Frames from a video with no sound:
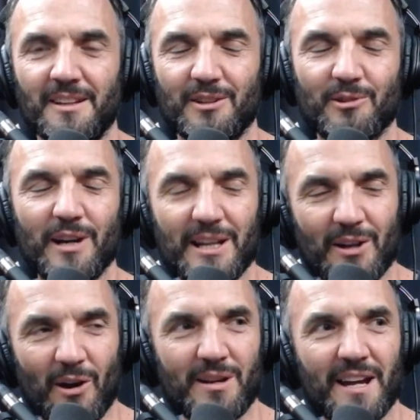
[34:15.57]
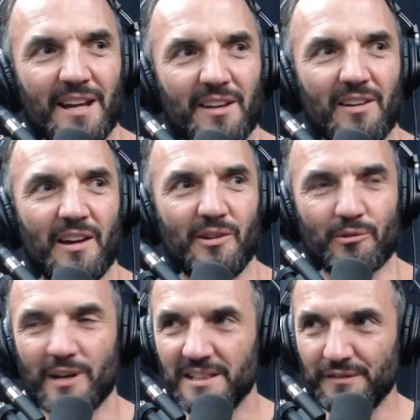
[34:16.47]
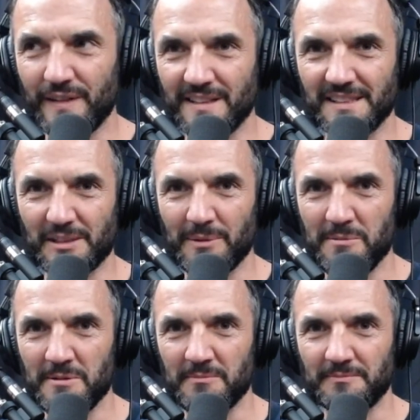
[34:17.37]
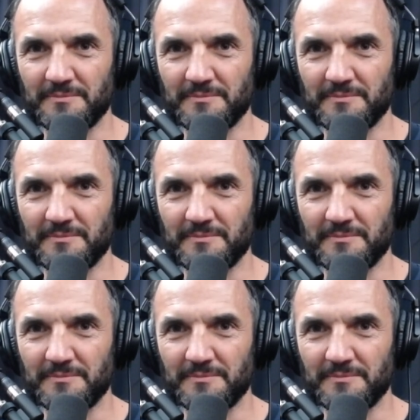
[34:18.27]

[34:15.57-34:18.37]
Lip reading: Great. Okay. And you're raising funds at the moment?